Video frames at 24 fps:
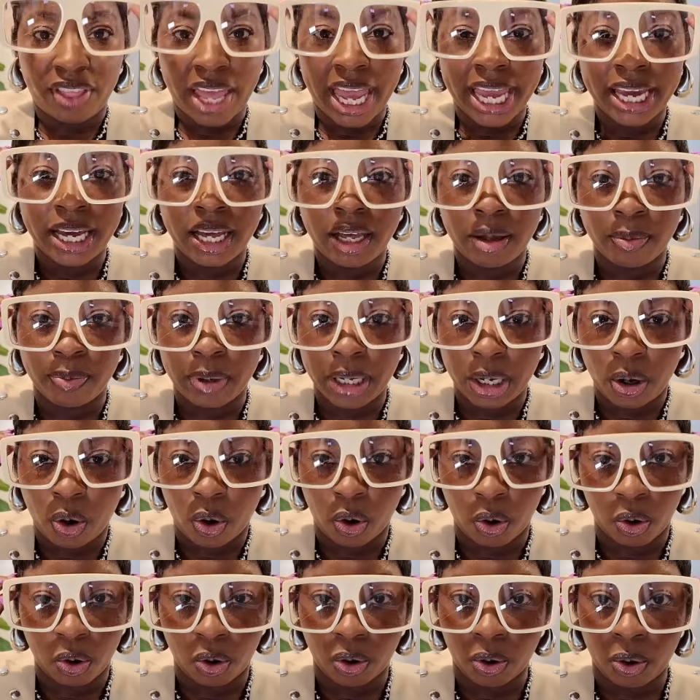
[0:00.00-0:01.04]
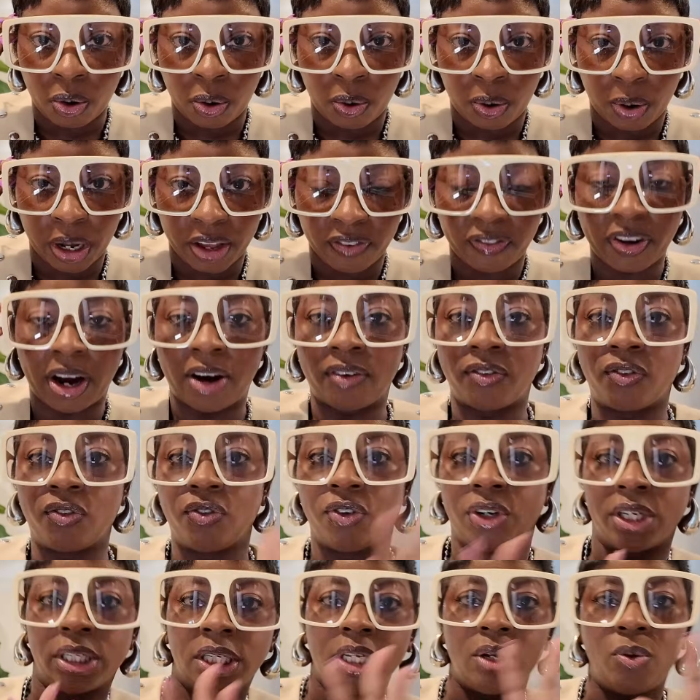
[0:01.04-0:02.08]
they could be cool if I
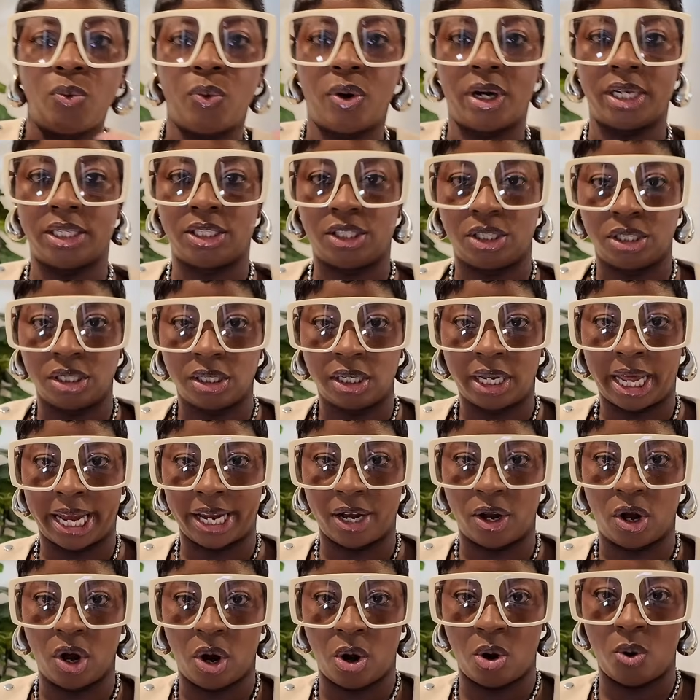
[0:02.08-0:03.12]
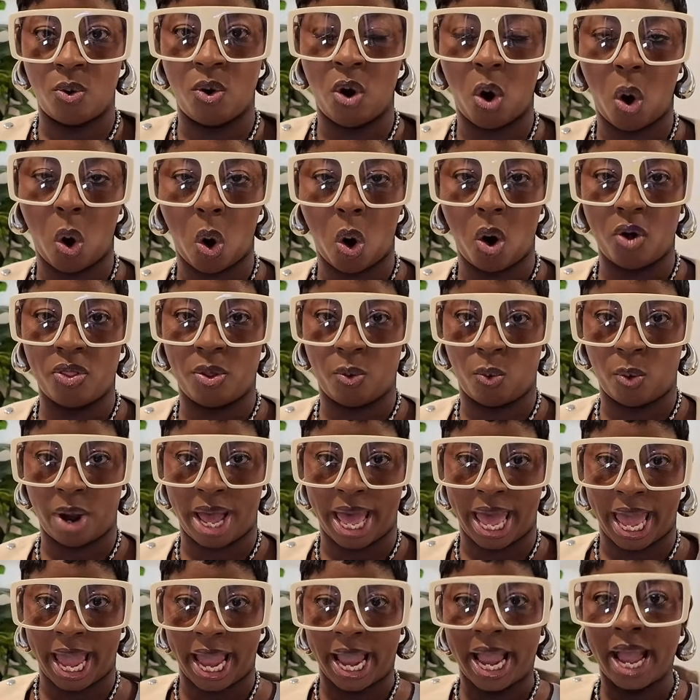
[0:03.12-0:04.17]
really want to like go all the
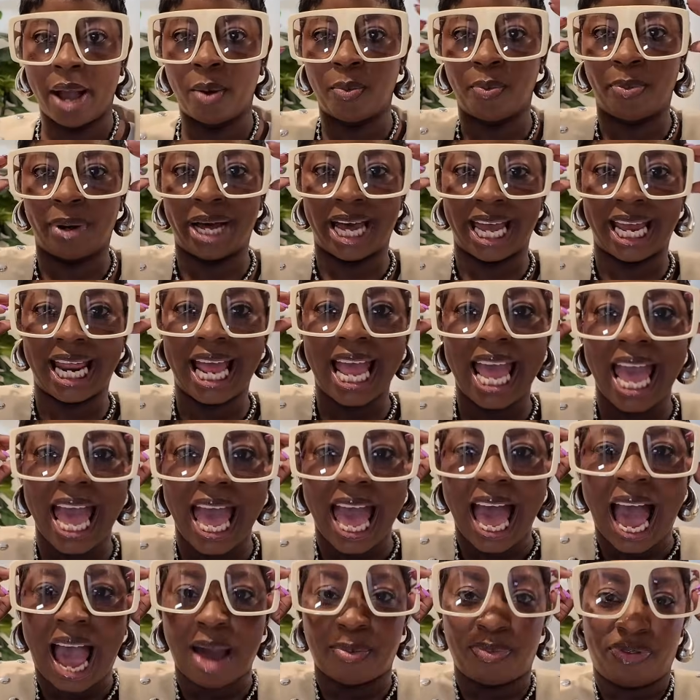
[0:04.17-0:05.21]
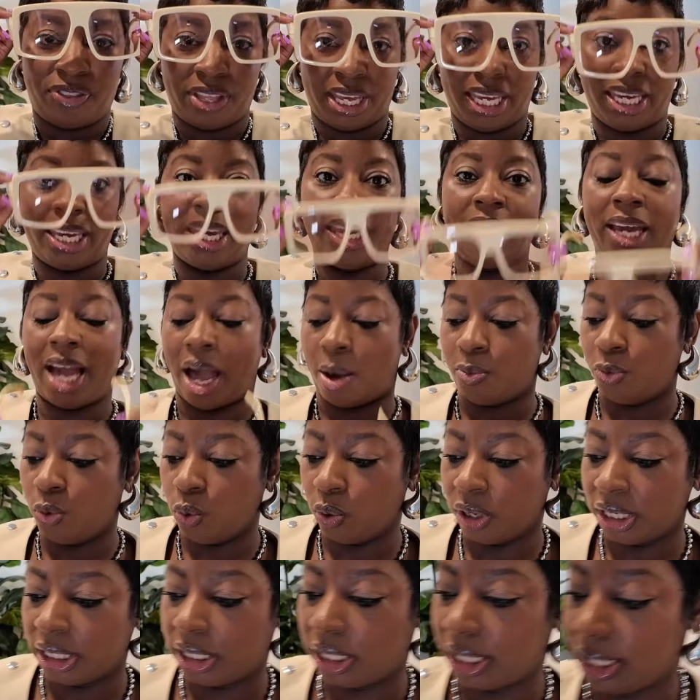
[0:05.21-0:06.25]
way. But I'm thinking I'm
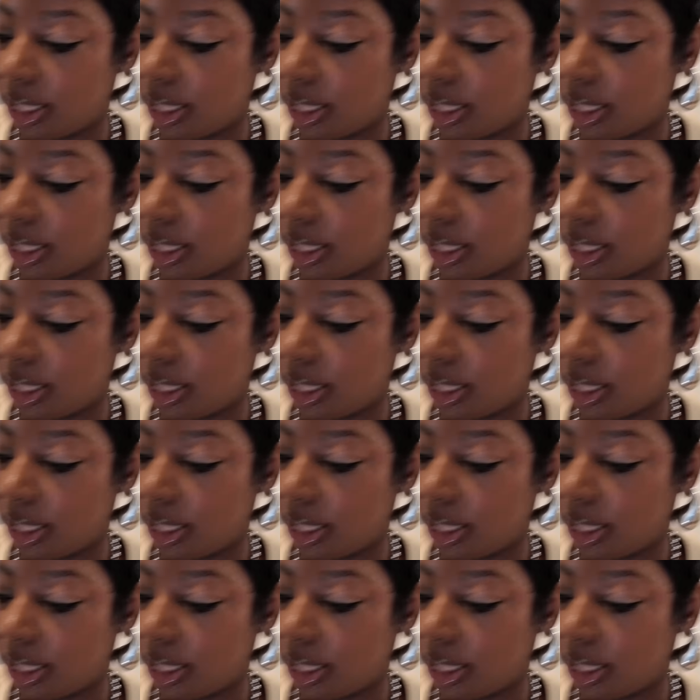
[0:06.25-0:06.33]
going to